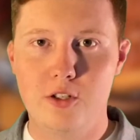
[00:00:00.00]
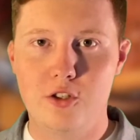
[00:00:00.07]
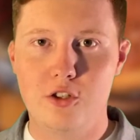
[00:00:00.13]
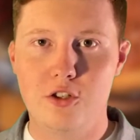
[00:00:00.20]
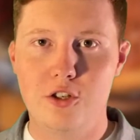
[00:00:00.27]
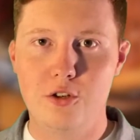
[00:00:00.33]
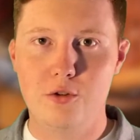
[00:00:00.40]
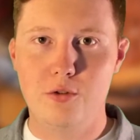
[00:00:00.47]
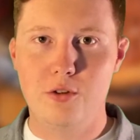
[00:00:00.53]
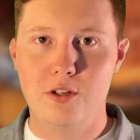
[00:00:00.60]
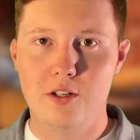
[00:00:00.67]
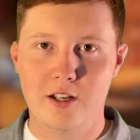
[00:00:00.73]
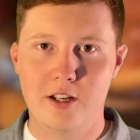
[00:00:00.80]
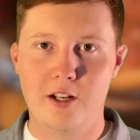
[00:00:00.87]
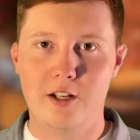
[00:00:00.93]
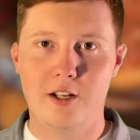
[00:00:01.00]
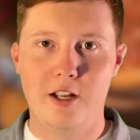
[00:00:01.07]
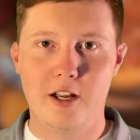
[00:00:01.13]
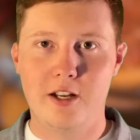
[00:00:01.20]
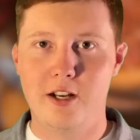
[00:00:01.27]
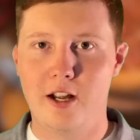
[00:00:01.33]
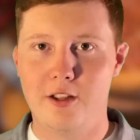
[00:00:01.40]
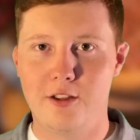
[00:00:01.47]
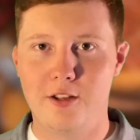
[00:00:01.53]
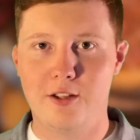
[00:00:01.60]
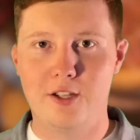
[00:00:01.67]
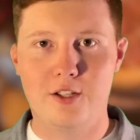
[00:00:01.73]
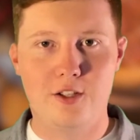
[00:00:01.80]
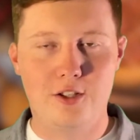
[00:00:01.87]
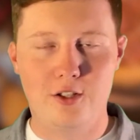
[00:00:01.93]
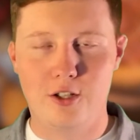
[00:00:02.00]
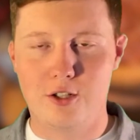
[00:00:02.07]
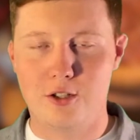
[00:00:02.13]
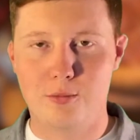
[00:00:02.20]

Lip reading: Stew. And again, I think this is just